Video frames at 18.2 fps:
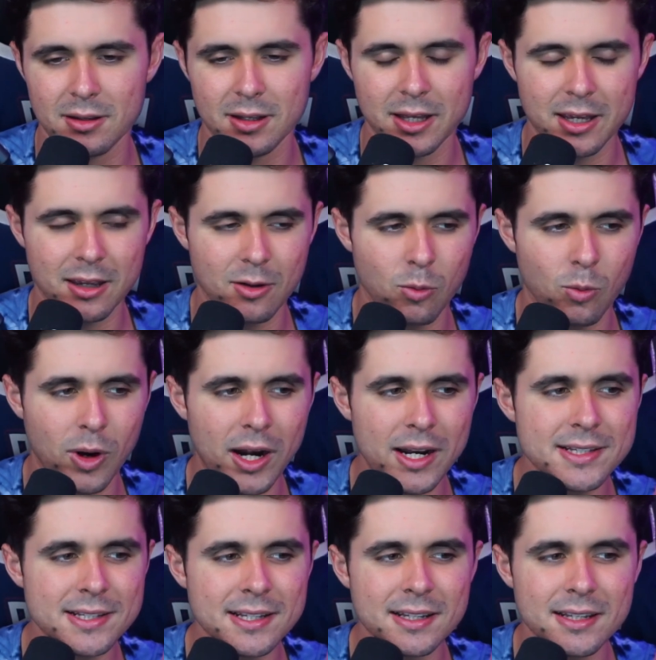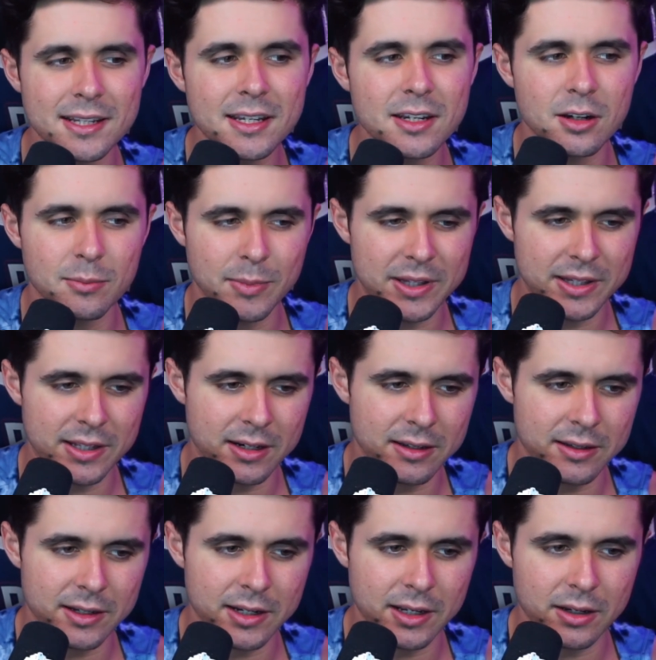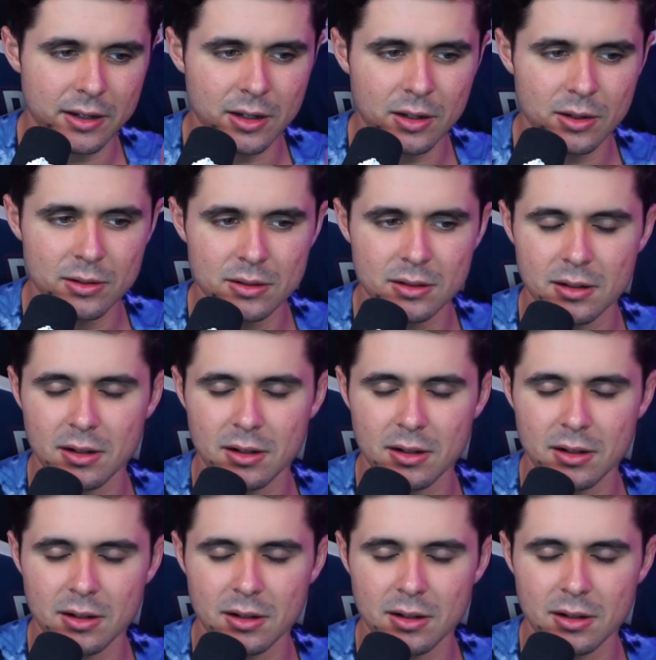Like, why does he need them at the end of the day, you know?